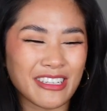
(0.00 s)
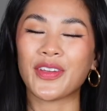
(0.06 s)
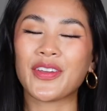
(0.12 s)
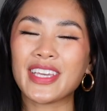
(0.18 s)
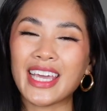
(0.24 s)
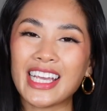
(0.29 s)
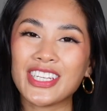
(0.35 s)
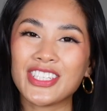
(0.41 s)
So
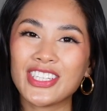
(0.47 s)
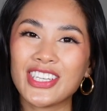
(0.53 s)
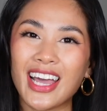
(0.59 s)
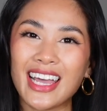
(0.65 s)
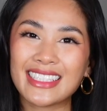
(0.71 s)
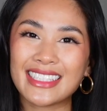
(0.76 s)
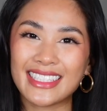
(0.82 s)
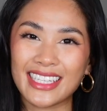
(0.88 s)
in case you
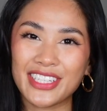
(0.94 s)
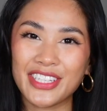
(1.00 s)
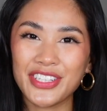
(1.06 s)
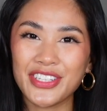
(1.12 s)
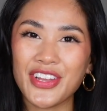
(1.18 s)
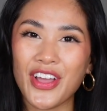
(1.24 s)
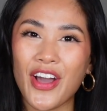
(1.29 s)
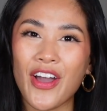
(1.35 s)
guys
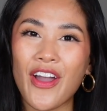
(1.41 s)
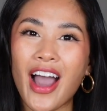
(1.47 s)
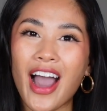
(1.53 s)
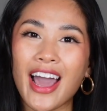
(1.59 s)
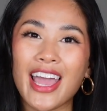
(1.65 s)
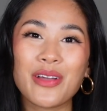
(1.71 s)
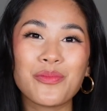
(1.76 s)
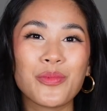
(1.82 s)
didn't know,
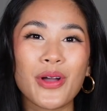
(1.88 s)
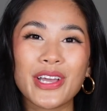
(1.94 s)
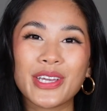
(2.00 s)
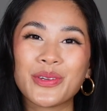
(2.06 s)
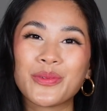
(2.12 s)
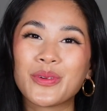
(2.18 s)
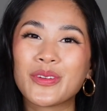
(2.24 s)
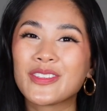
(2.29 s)
I am
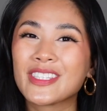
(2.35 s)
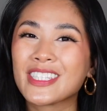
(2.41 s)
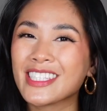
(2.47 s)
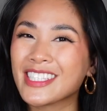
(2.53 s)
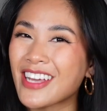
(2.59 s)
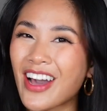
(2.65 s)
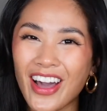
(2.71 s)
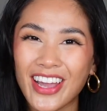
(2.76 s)
working with
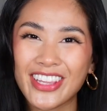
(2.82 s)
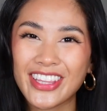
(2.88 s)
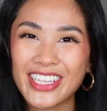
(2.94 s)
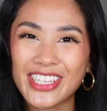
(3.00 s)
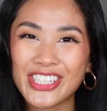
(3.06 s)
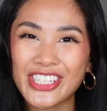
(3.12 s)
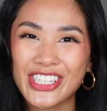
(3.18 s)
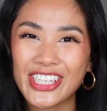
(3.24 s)
Sky
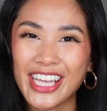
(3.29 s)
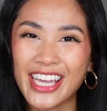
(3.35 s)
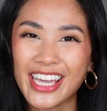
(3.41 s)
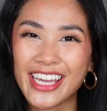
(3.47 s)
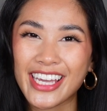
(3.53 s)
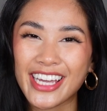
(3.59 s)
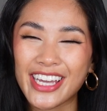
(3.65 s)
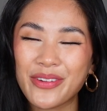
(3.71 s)
this
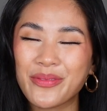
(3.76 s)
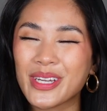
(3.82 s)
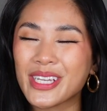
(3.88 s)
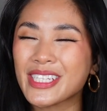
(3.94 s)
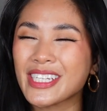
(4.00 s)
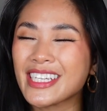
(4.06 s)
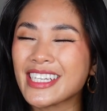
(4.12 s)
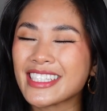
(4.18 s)
year,
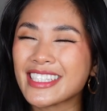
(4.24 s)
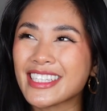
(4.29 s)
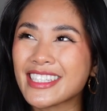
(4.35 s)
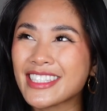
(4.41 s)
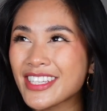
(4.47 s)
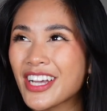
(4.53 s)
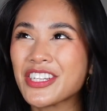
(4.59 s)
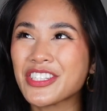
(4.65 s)
which is
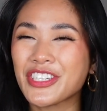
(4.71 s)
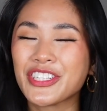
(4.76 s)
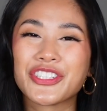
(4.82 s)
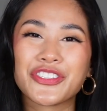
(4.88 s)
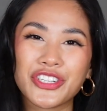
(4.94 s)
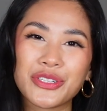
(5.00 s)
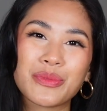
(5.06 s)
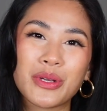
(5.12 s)
such a
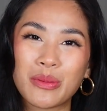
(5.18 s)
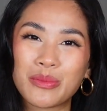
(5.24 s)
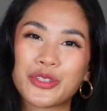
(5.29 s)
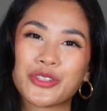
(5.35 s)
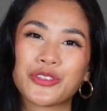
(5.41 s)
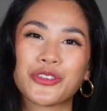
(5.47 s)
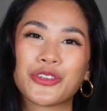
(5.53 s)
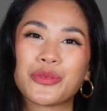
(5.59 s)
dream come
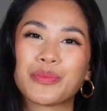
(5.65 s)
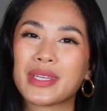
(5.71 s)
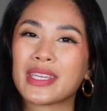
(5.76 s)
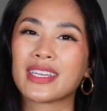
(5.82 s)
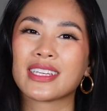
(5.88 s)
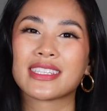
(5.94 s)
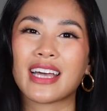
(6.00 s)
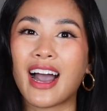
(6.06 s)
true
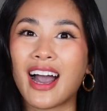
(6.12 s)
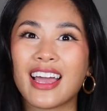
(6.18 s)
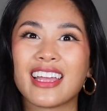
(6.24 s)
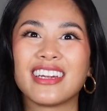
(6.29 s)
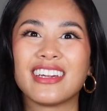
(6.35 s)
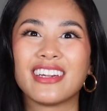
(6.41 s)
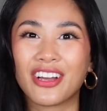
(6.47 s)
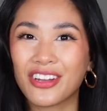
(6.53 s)
because
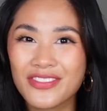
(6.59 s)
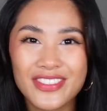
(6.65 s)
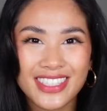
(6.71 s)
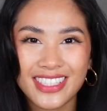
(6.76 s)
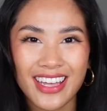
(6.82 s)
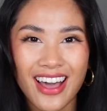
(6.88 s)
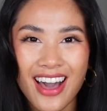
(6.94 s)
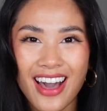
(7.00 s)
I love
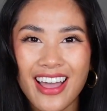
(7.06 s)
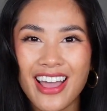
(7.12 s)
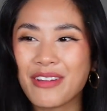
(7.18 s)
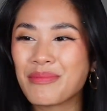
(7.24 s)
Sky.